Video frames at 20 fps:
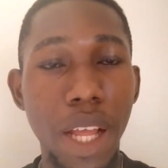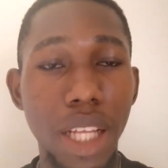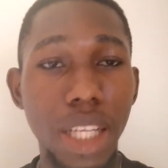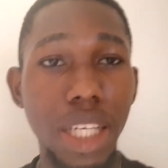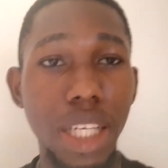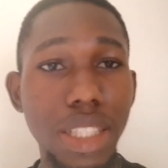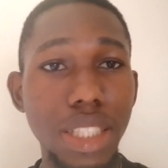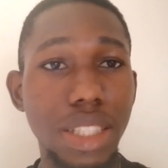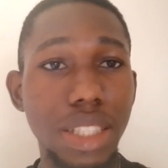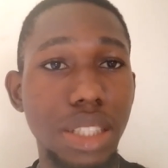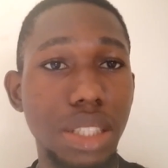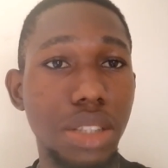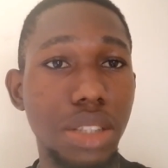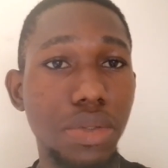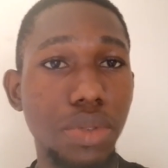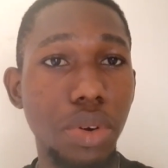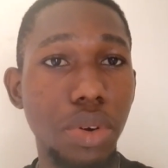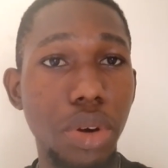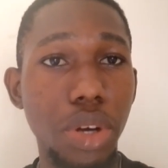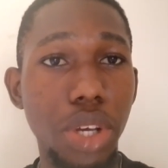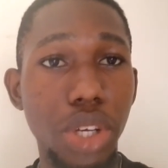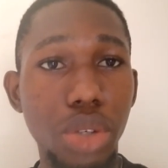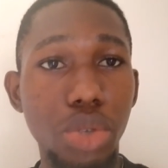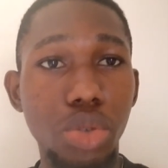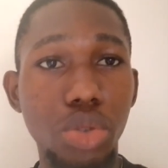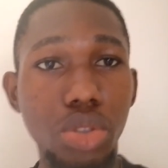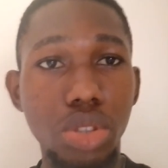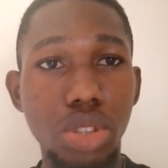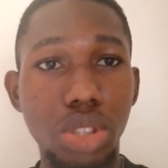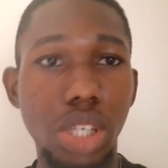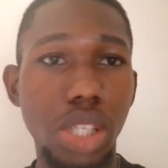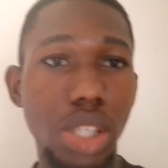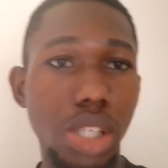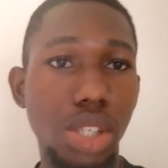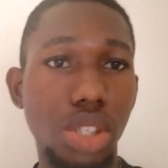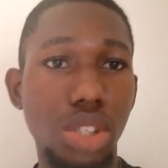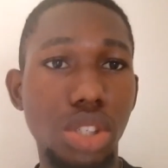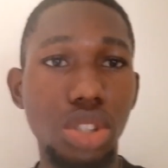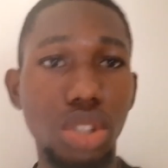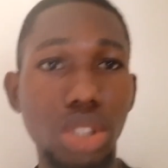that is it for a good
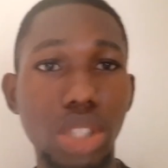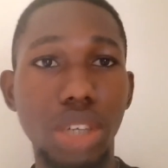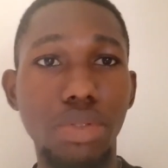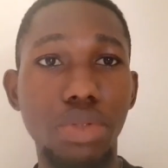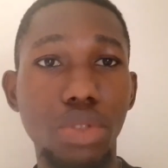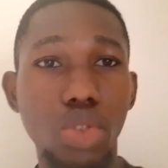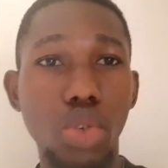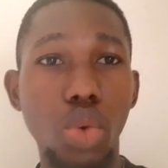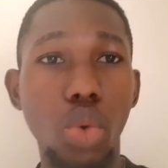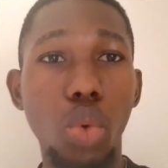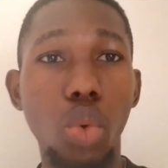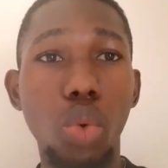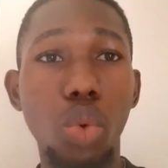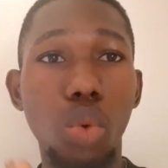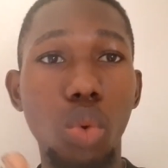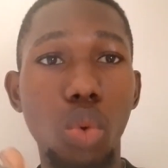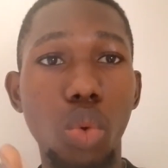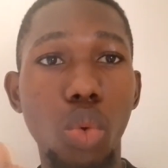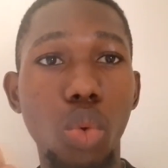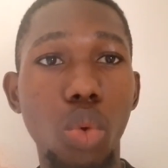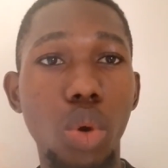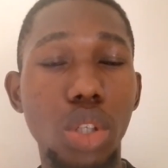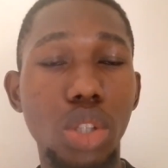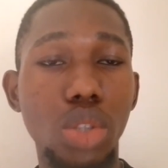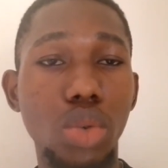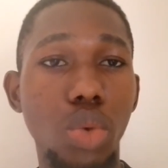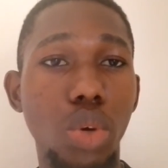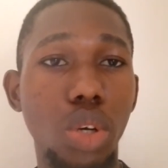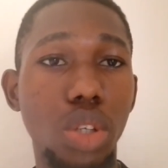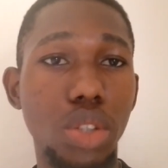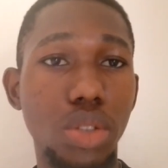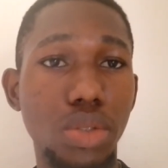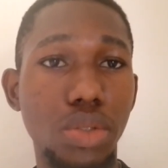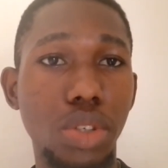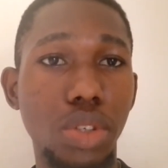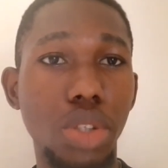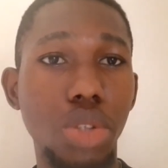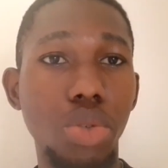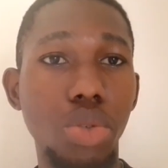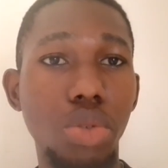strategy. You just have to know what works
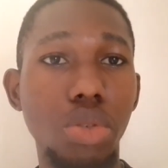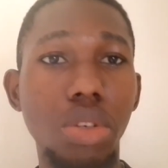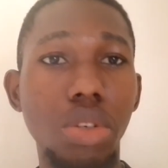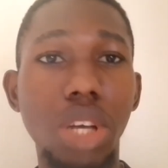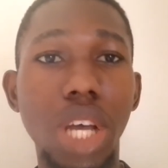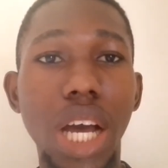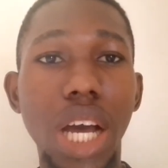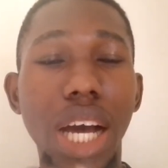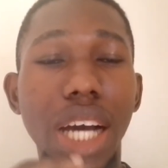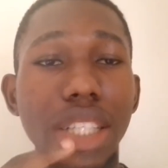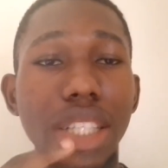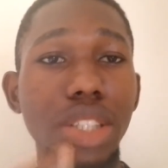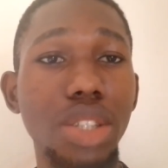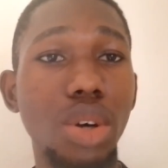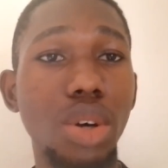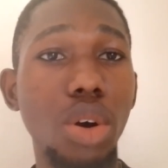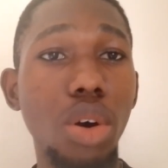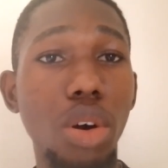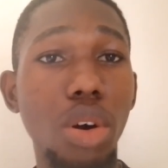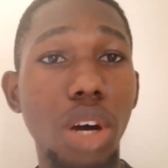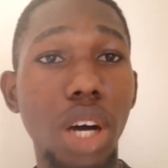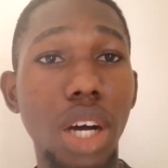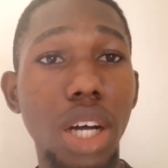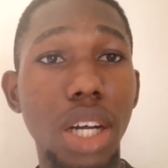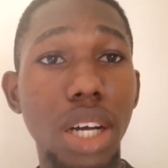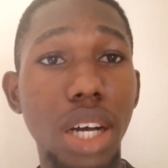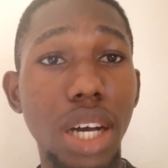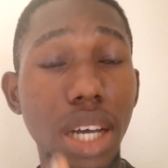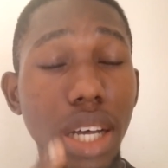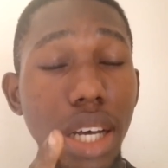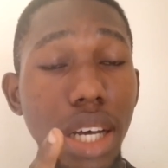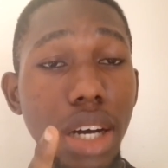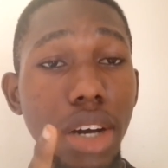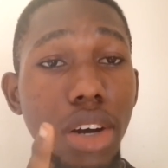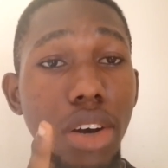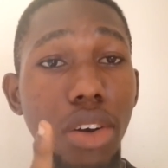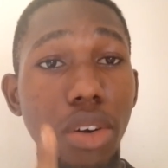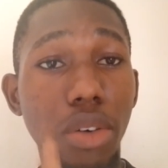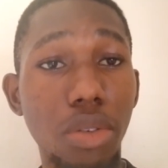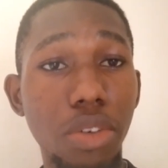for you, and the core
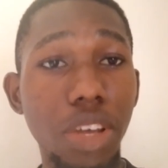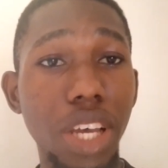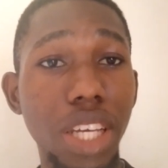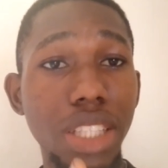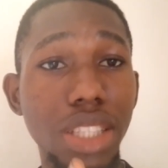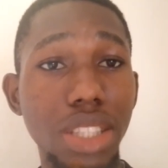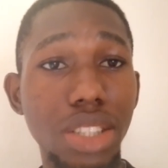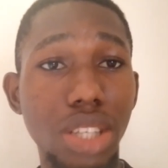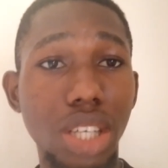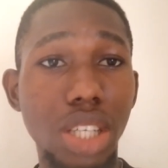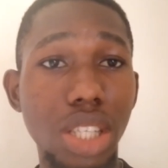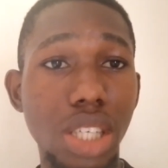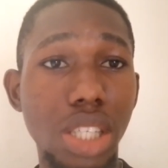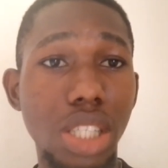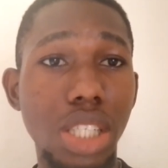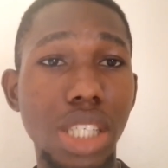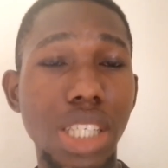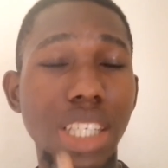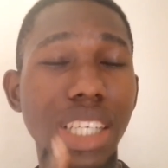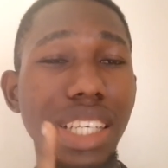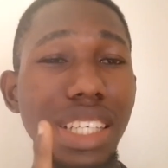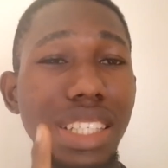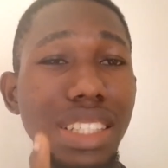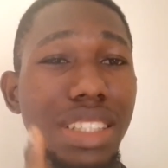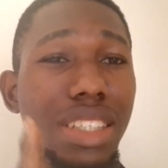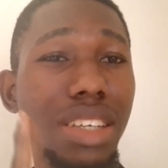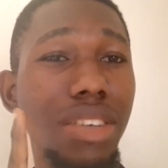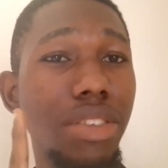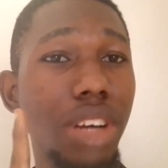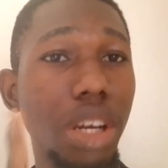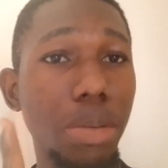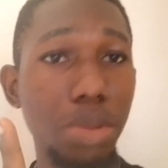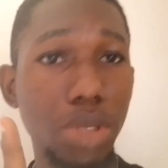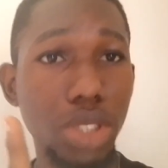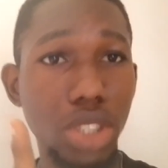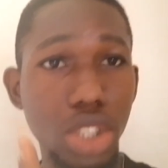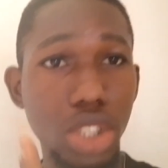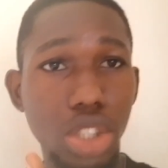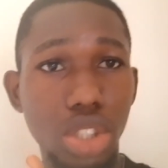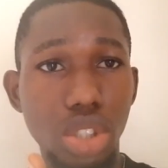of any strategy is
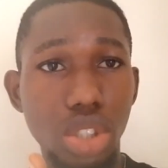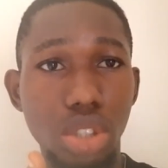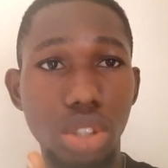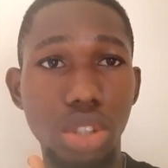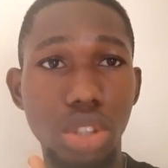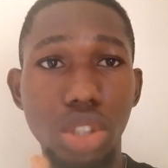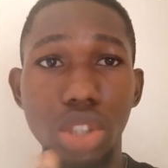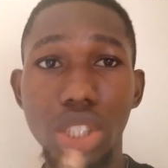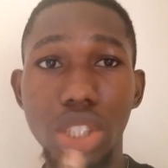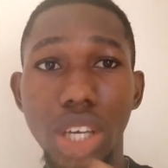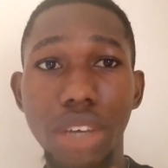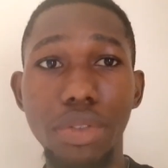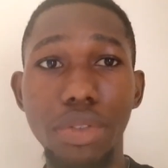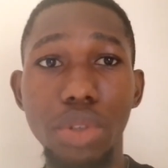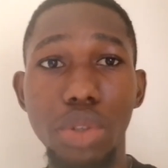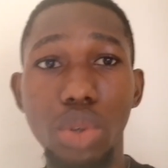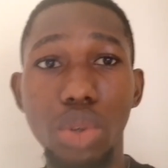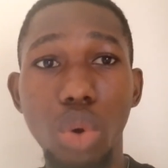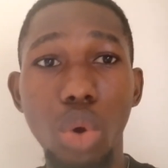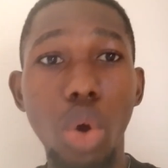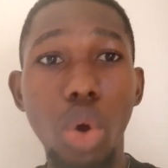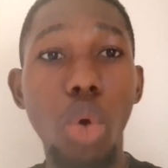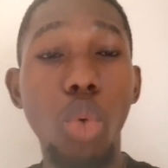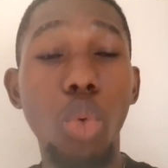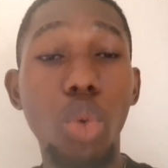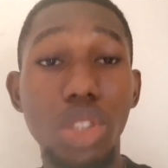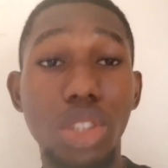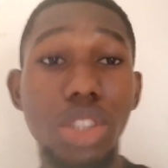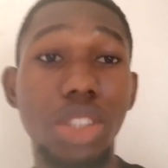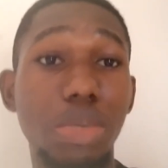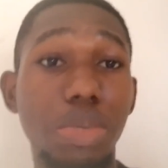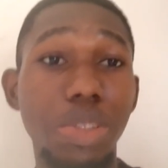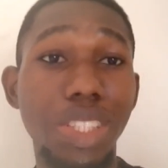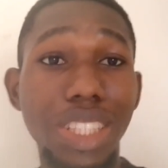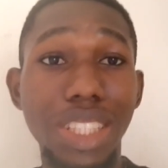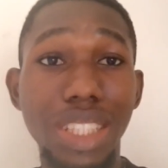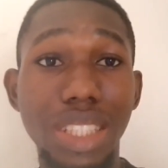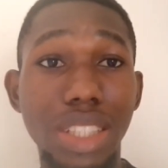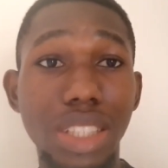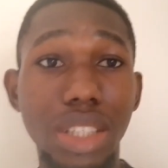repetition. You just have to know what
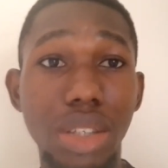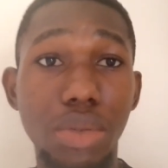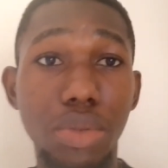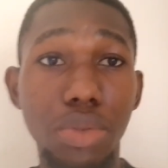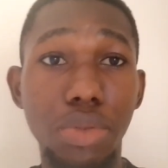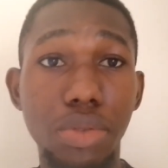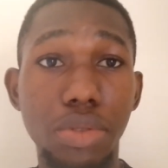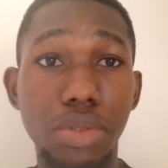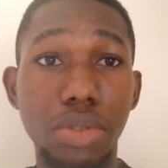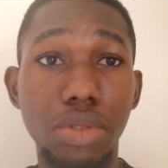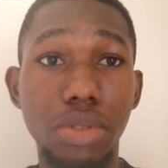repeats itself.